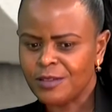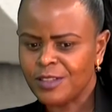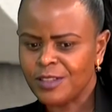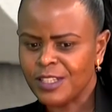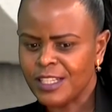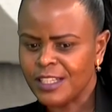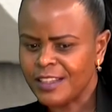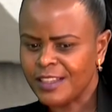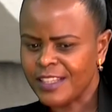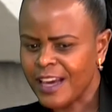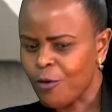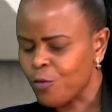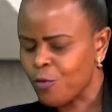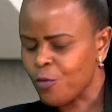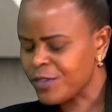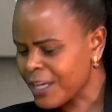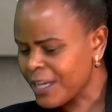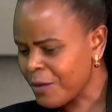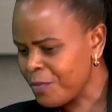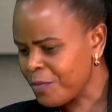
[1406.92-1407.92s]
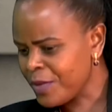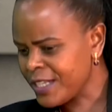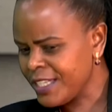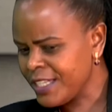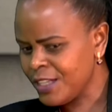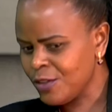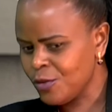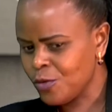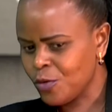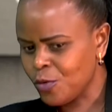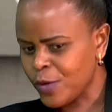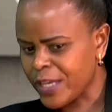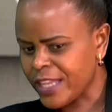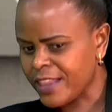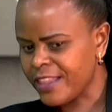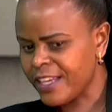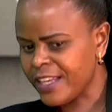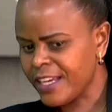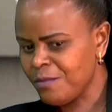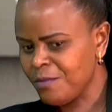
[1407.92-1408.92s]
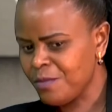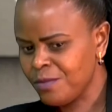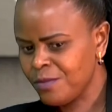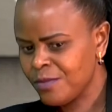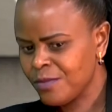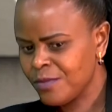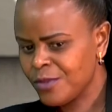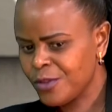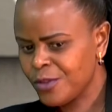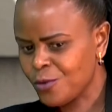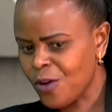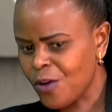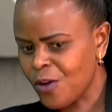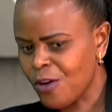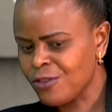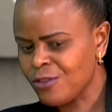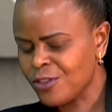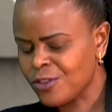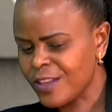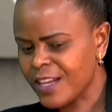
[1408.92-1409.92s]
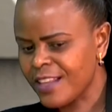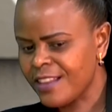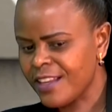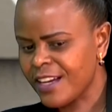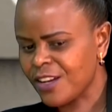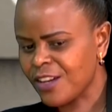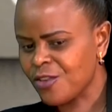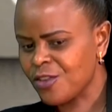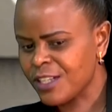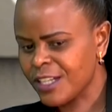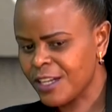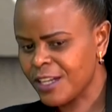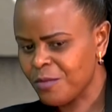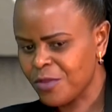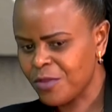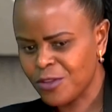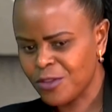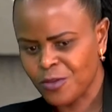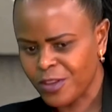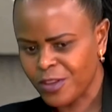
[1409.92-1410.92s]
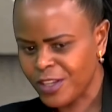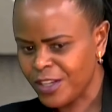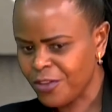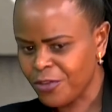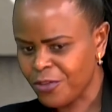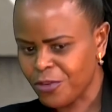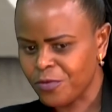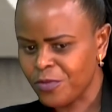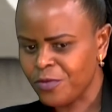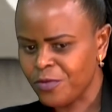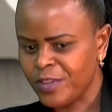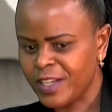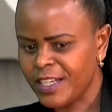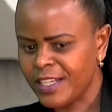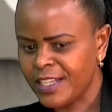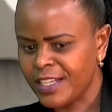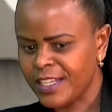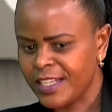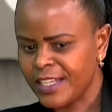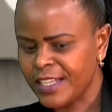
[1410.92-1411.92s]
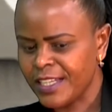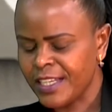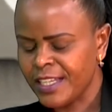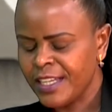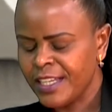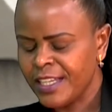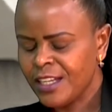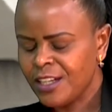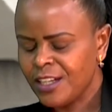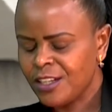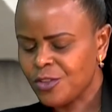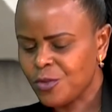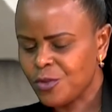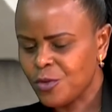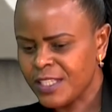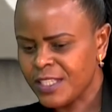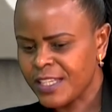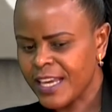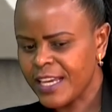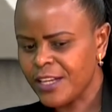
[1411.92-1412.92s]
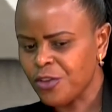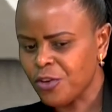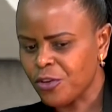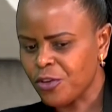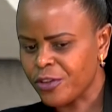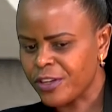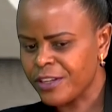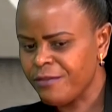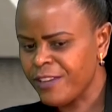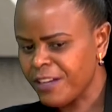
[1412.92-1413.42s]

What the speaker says: there are somebody who with them throughout so that they are not able to think of even suicide or even